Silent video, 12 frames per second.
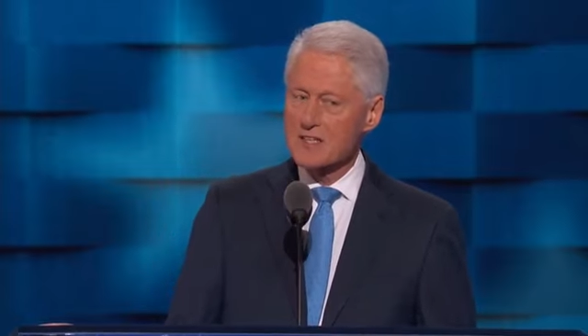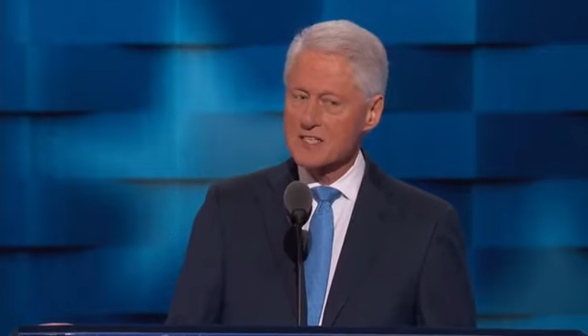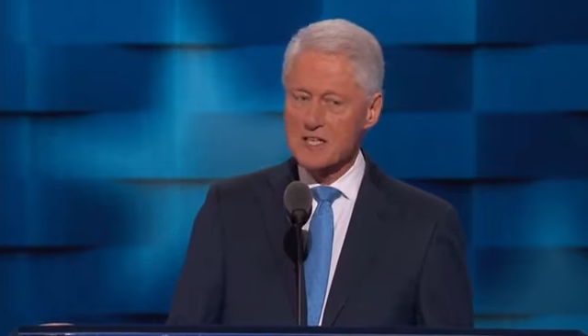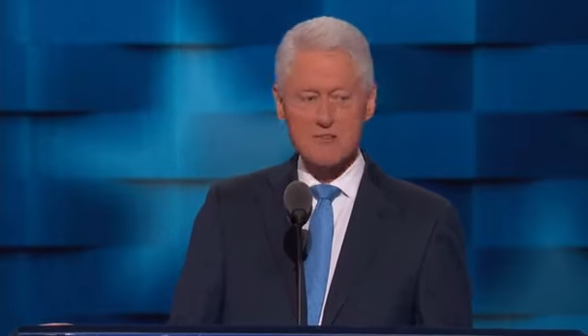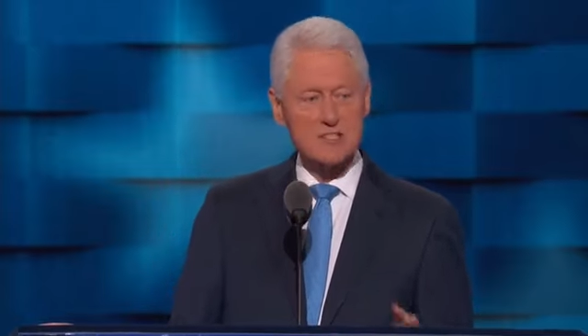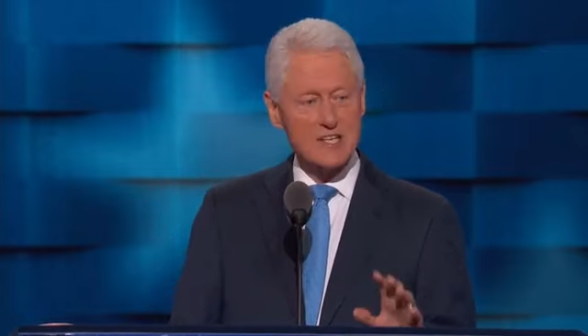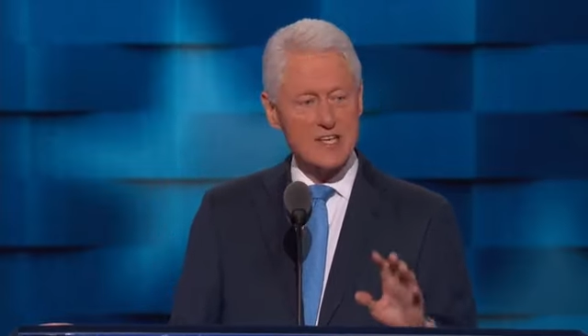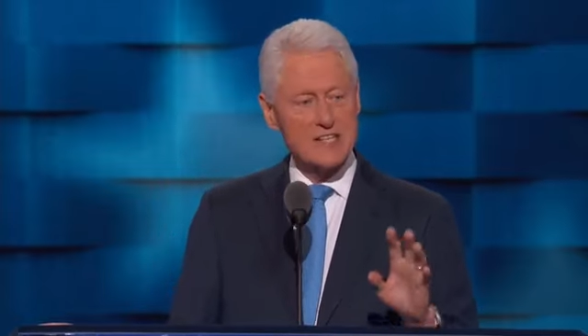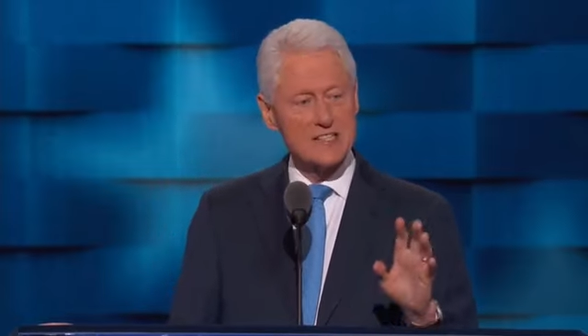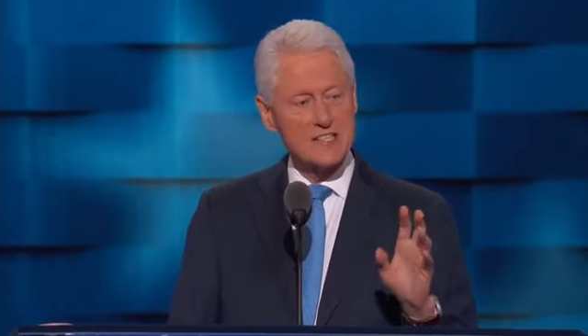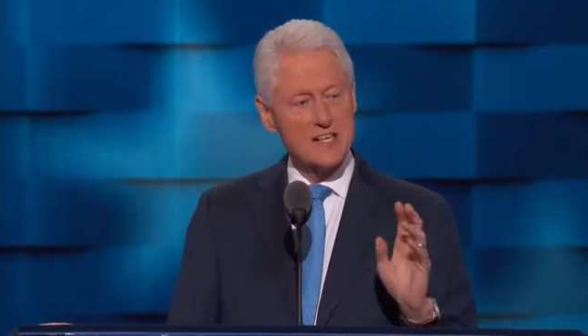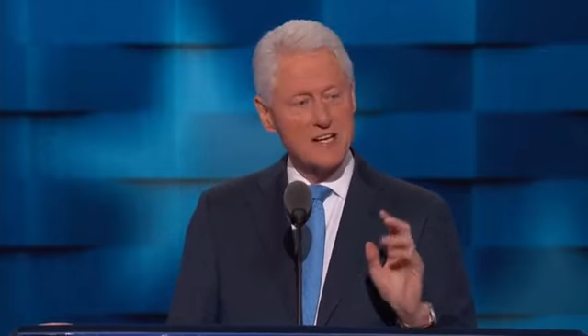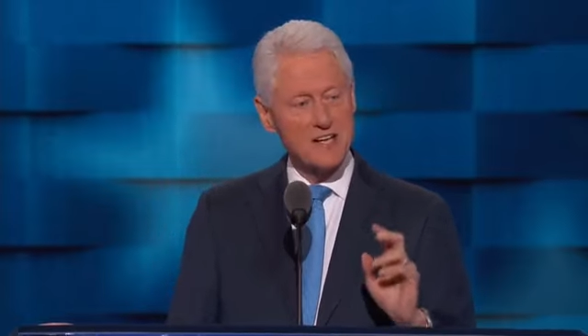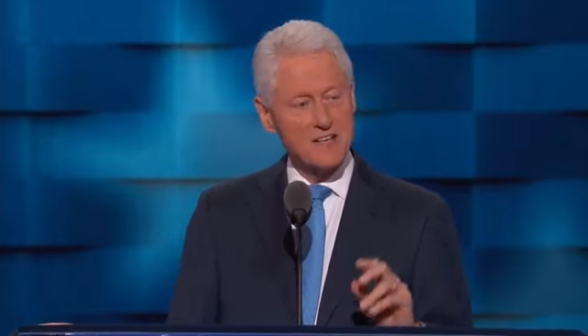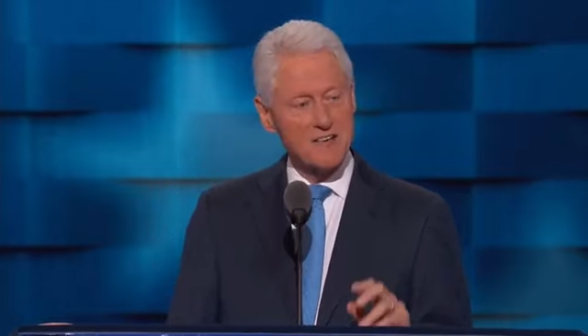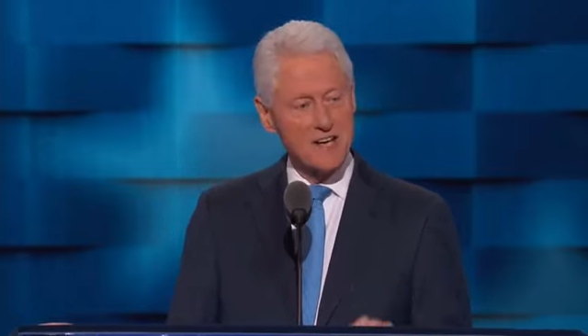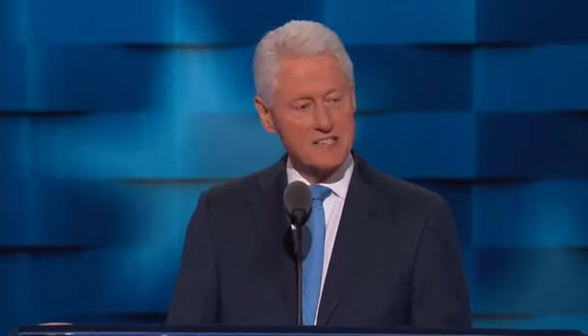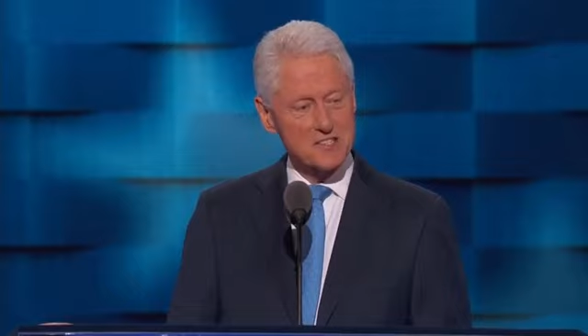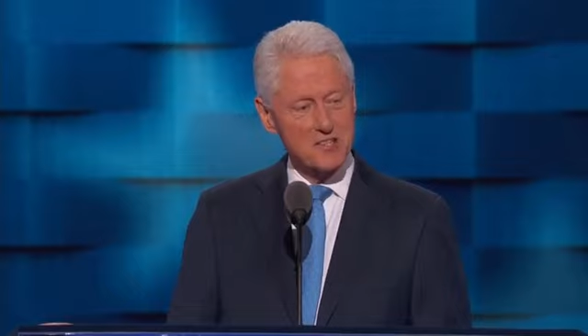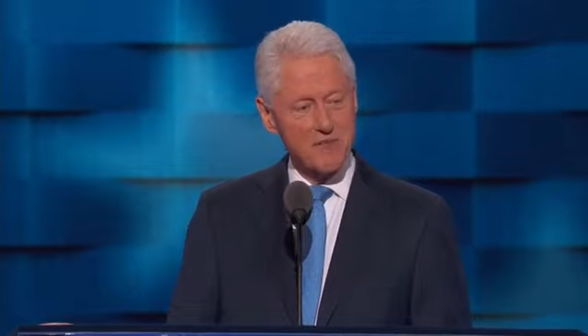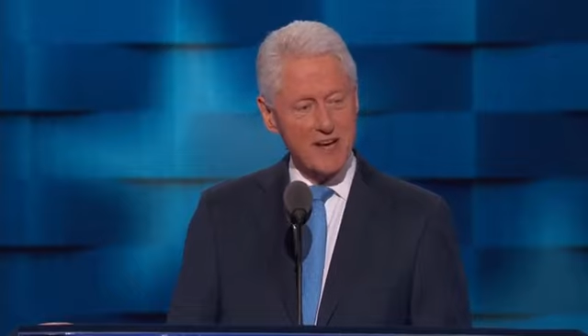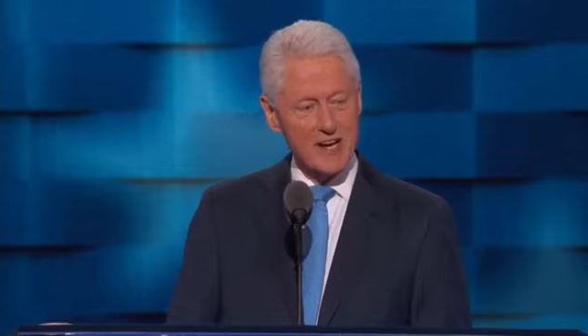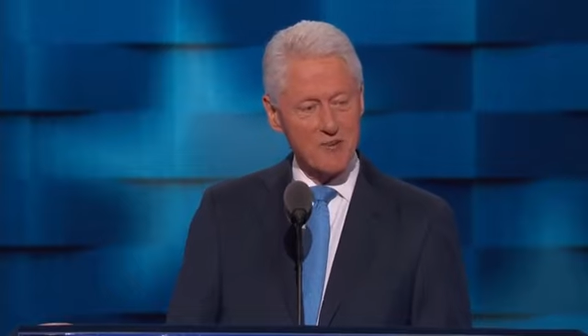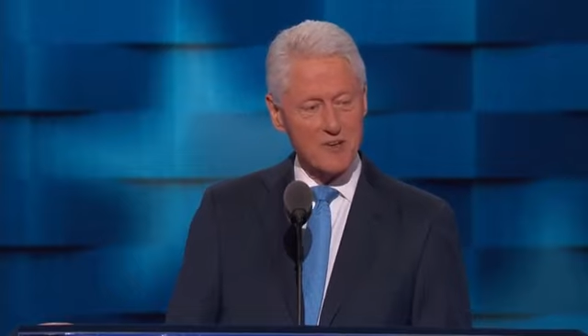She was easy to
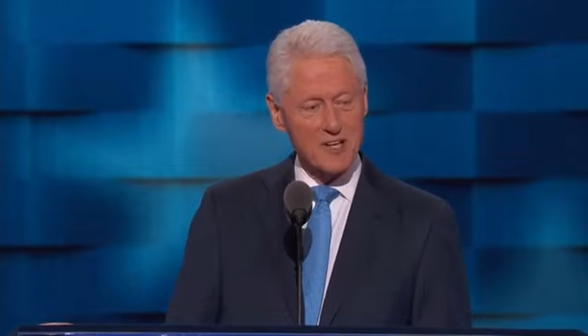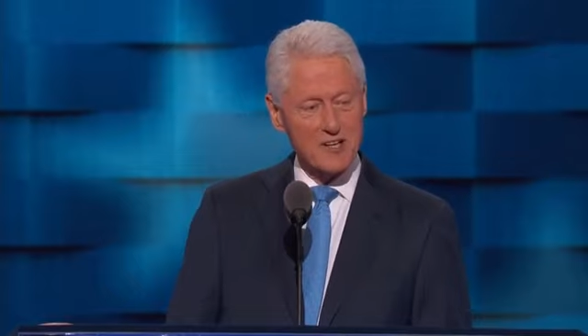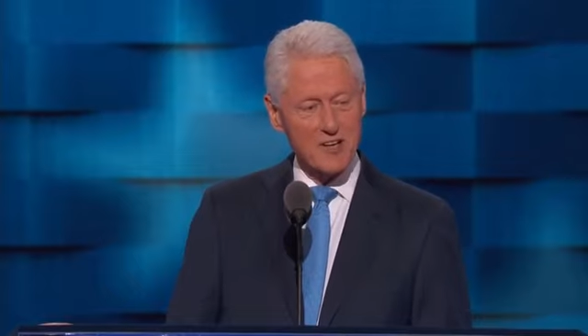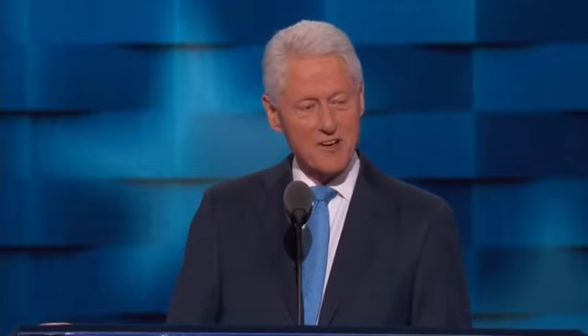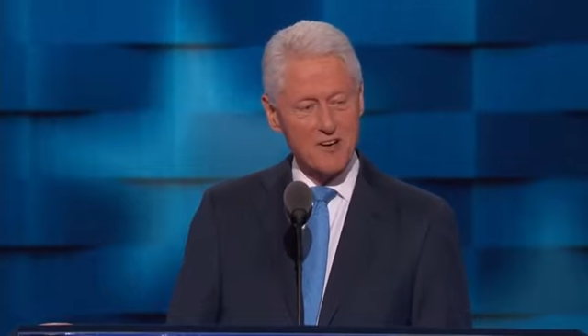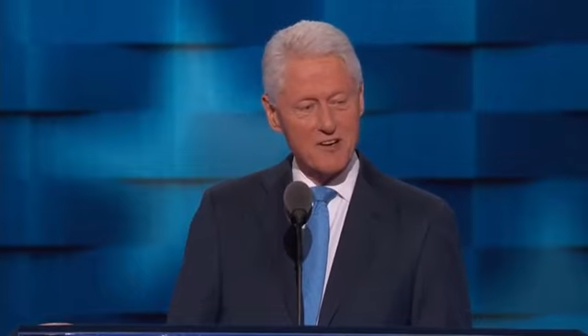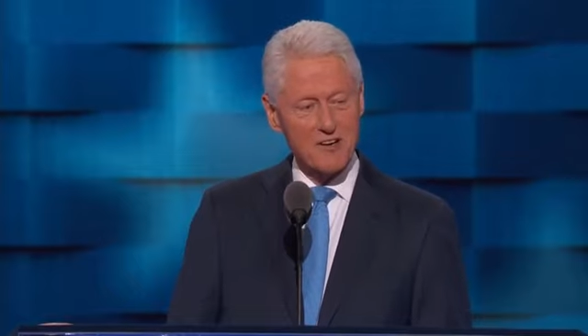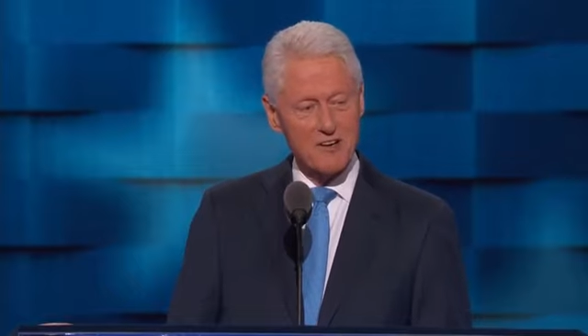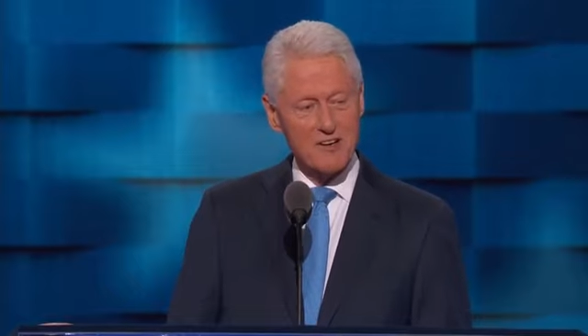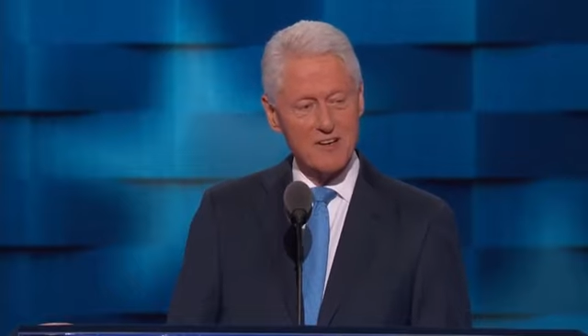underestimate with her